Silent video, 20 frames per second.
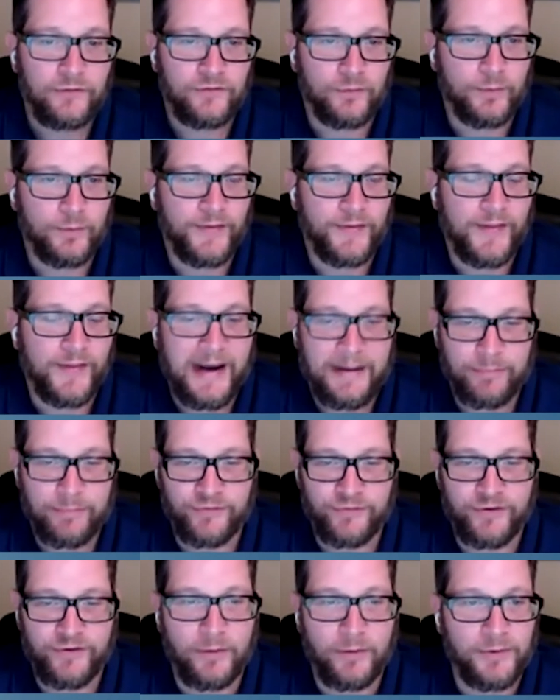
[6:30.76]
to one of the
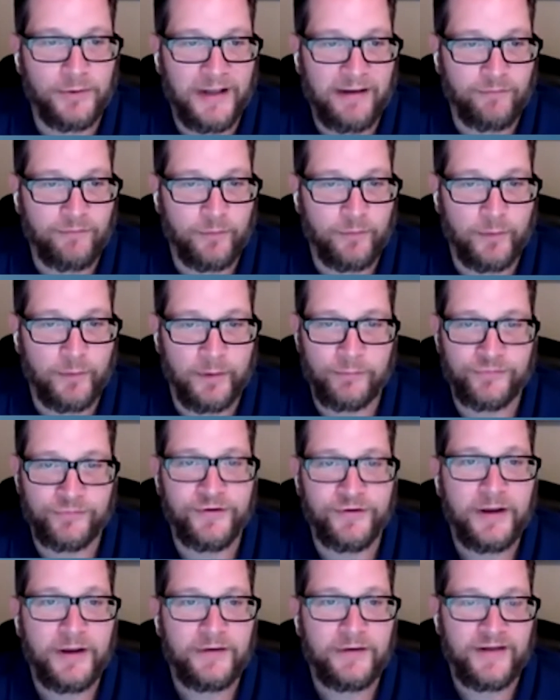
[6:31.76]
hyperscale platforms,
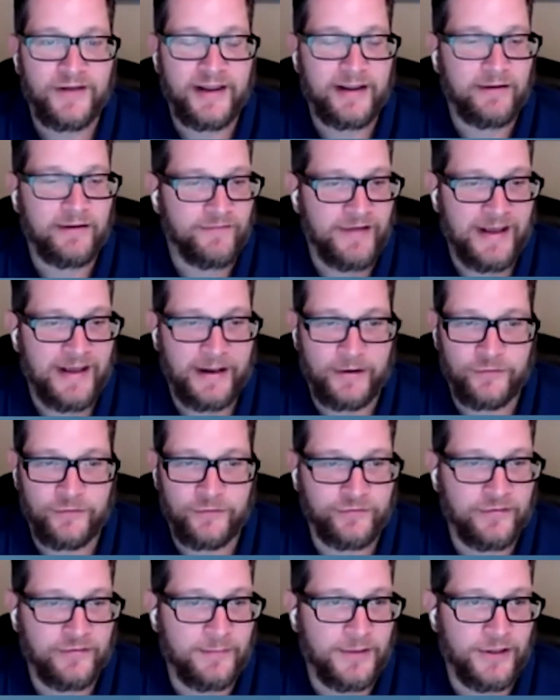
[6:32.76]
taking advantage
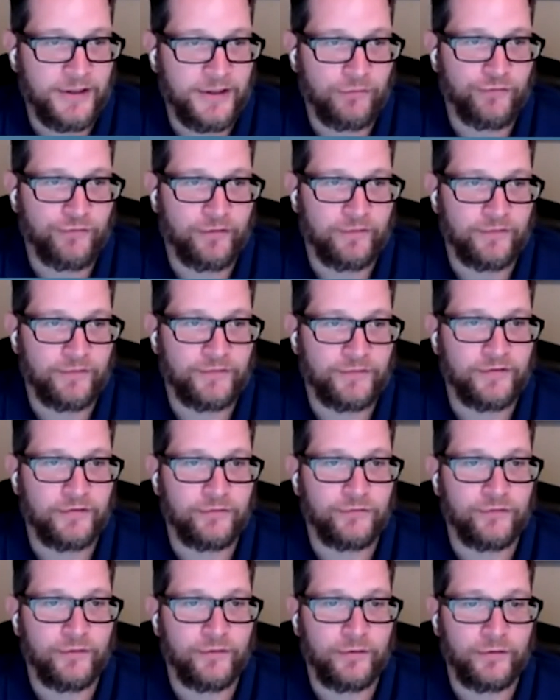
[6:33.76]
of some of their
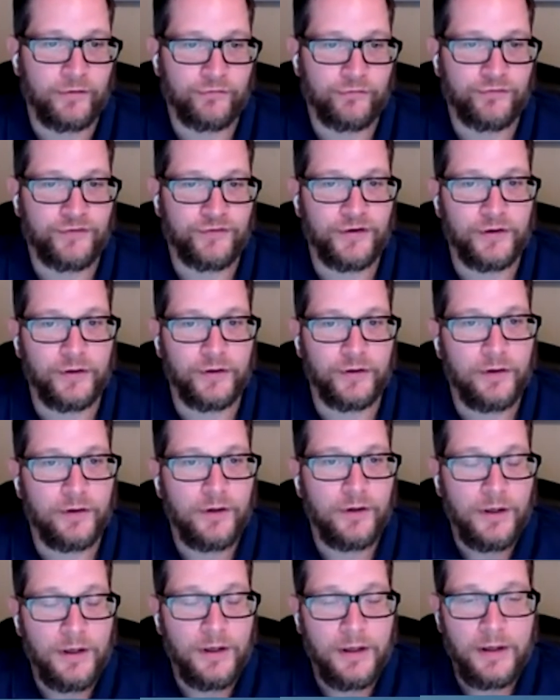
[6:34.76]
services. So you're still
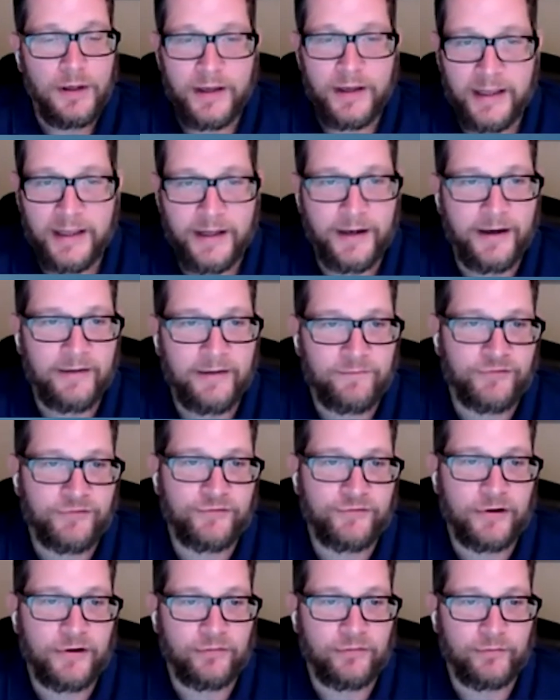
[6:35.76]
in an
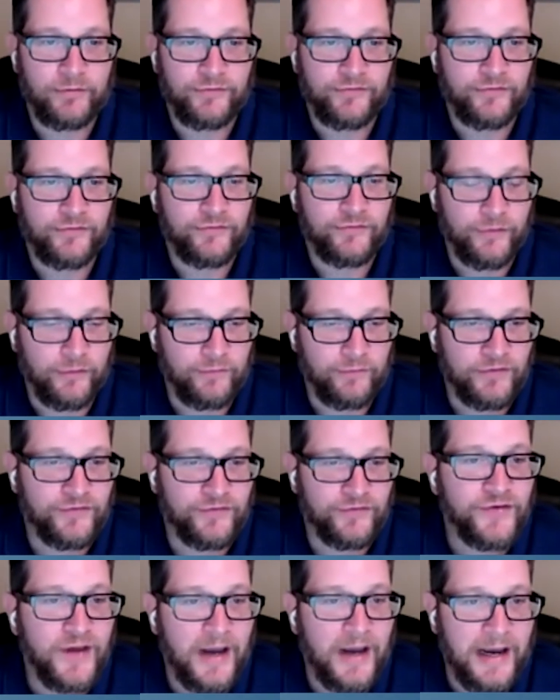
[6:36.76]
infrastructure as a
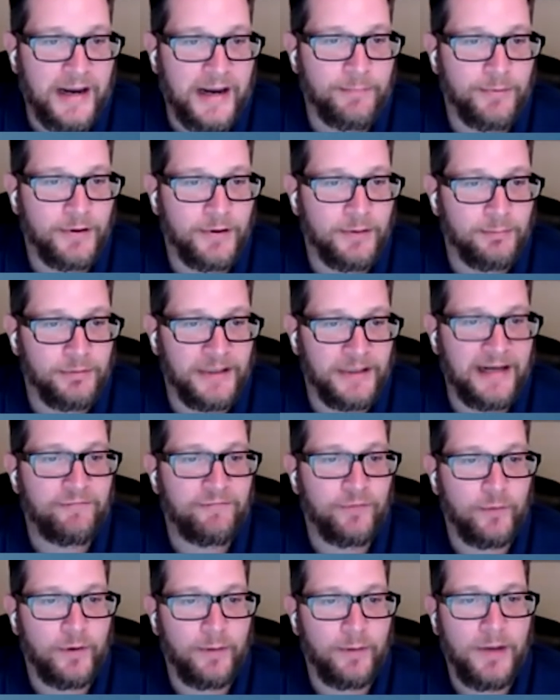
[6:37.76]
service type
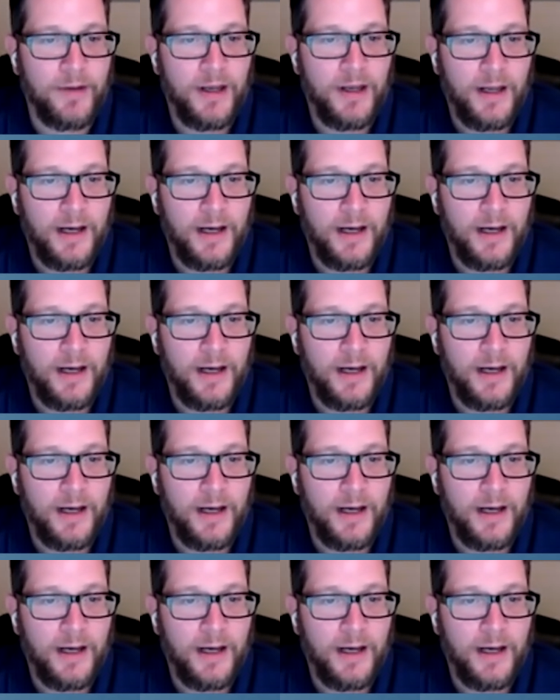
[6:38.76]
platform,